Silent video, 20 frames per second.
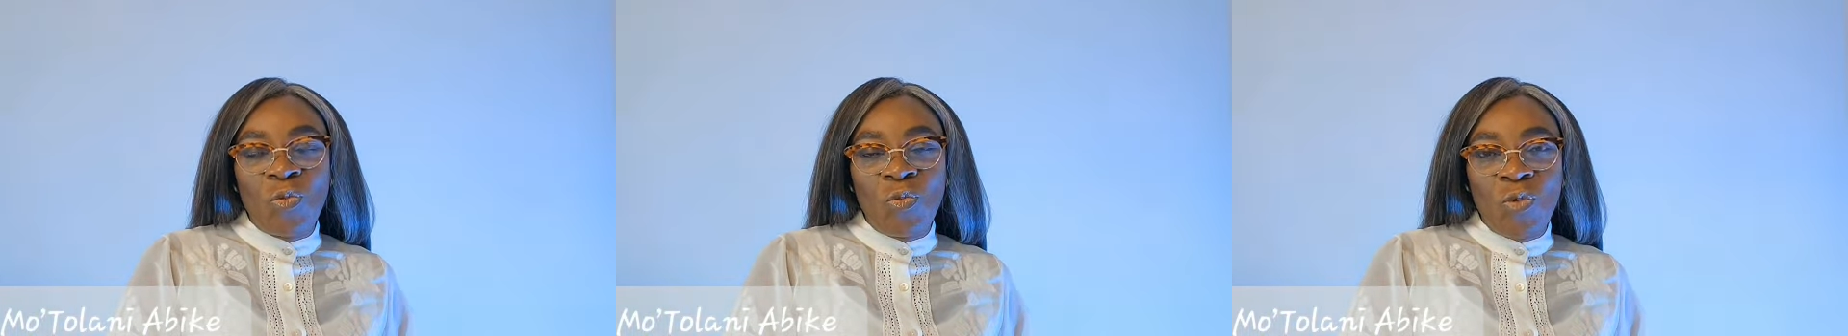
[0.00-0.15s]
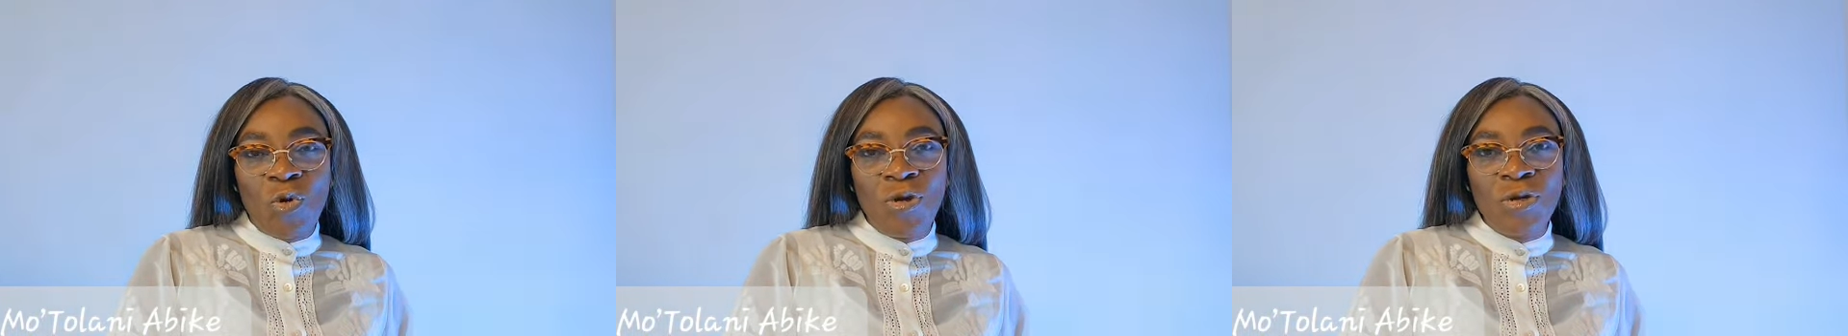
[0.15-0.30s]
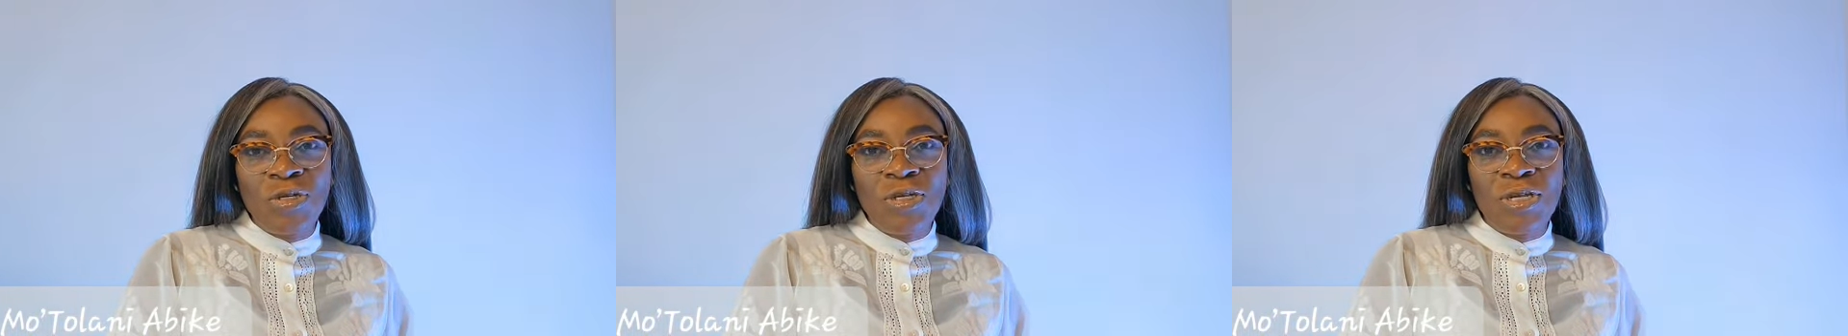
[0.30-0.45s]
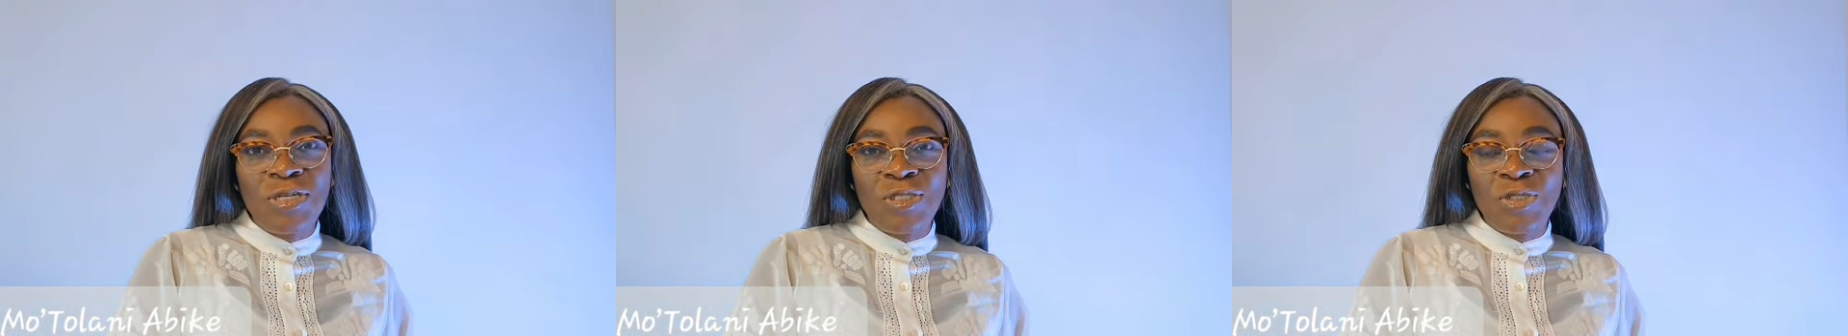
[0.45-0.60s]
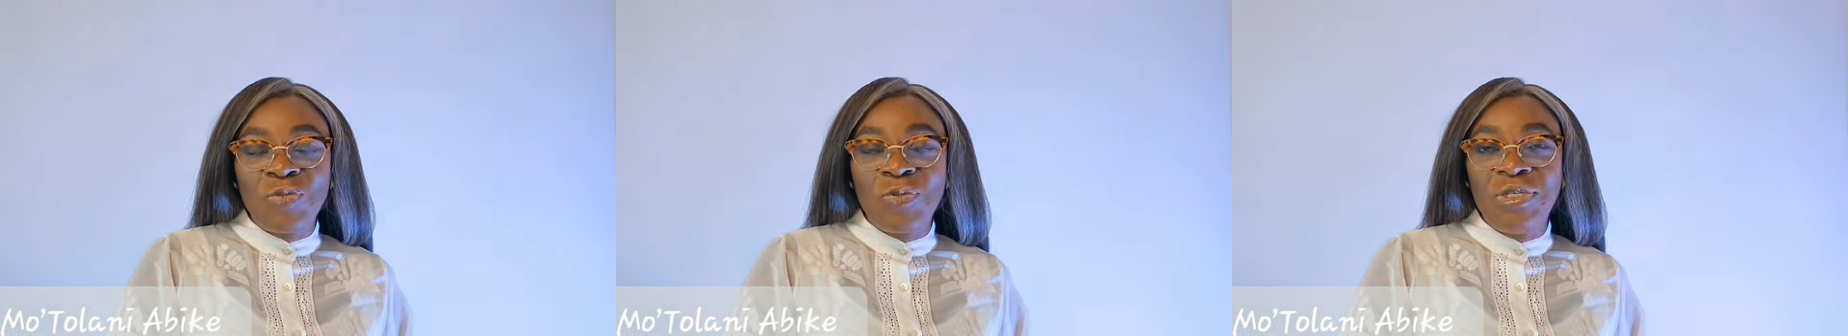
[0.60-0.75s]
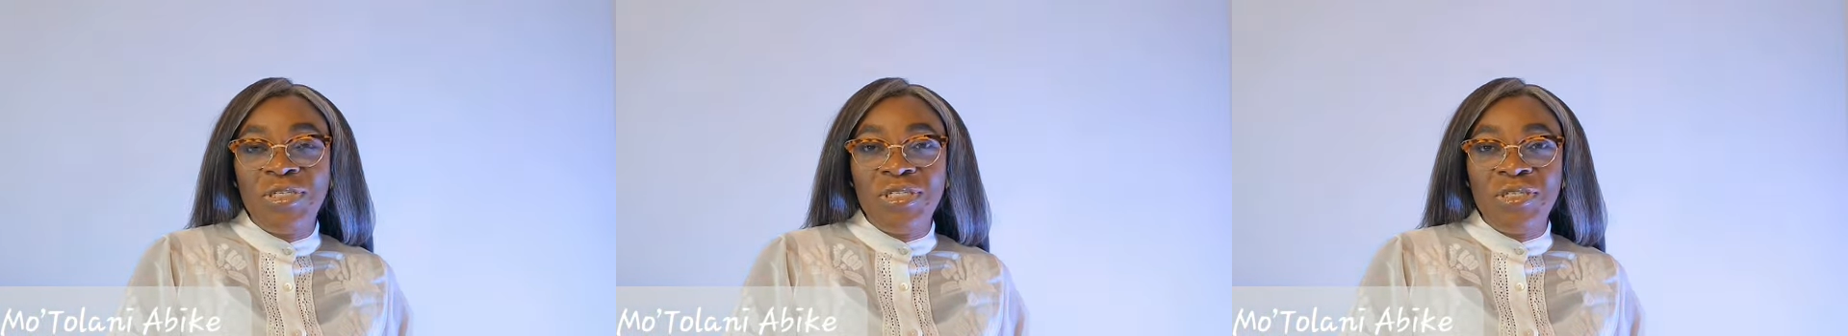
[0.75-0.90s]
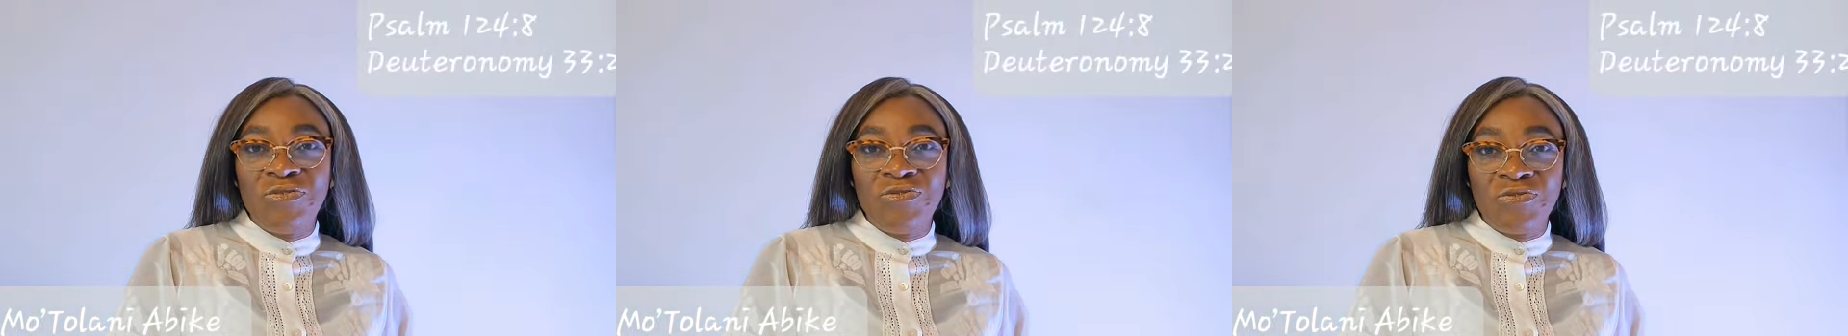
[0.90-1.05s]

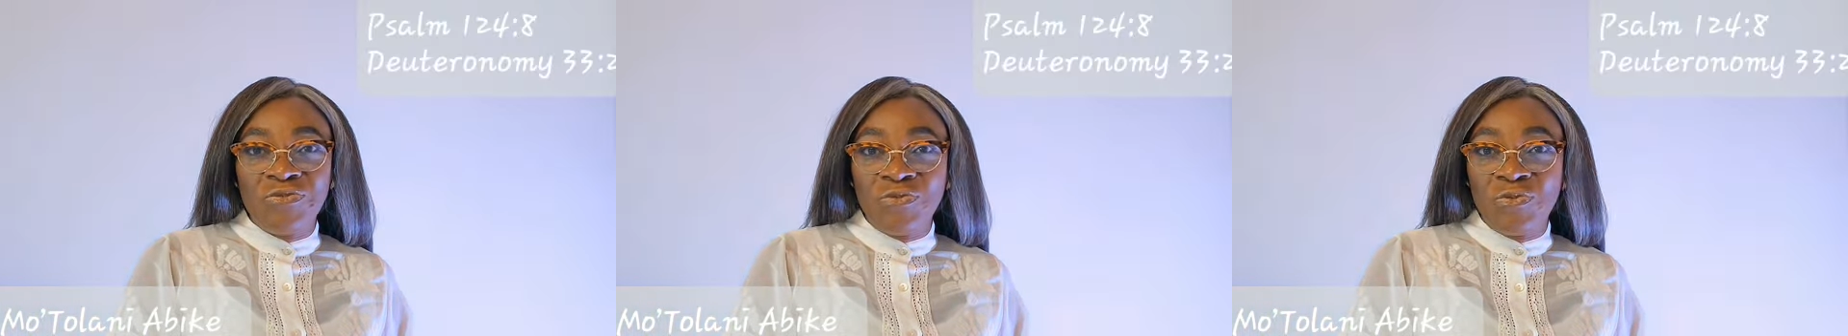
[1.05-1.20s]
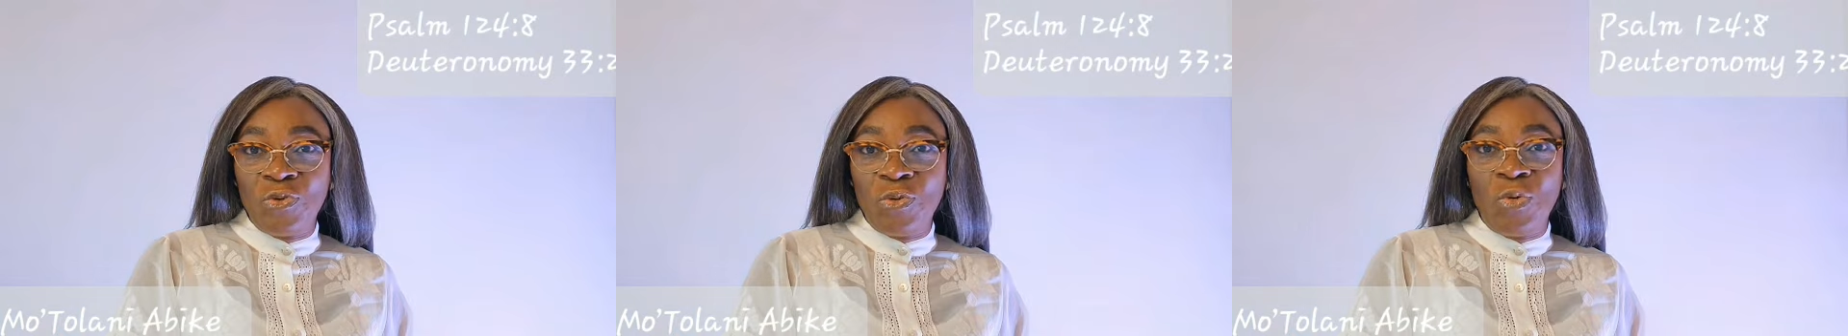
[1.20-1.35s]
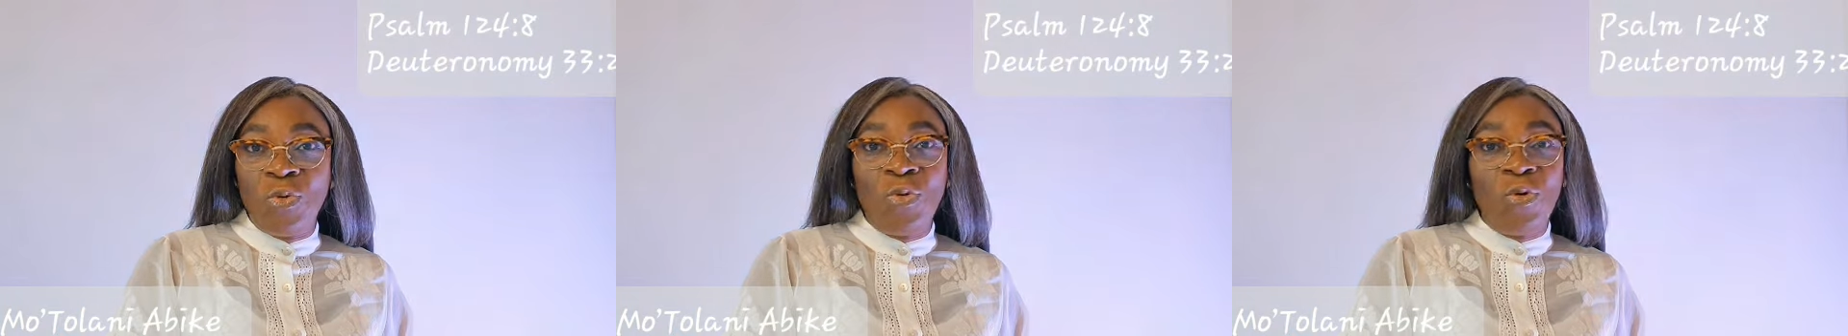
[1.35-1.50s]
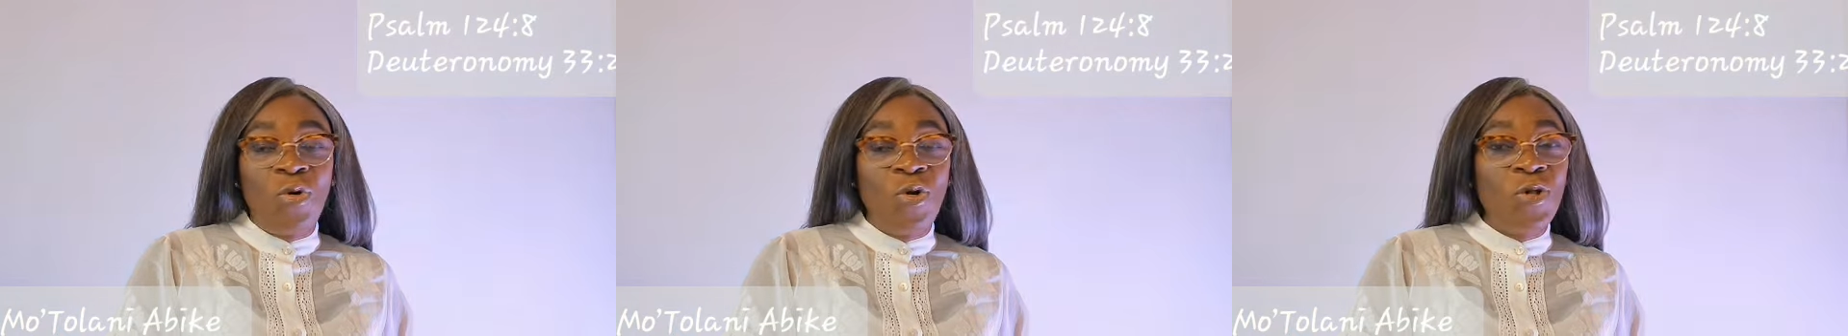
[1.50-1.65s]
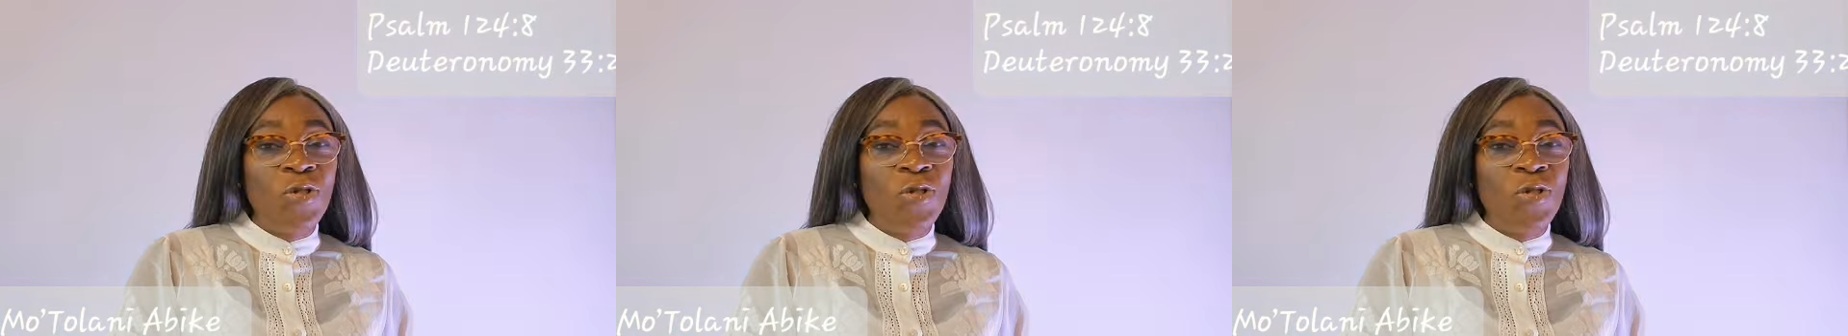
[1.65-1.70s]
124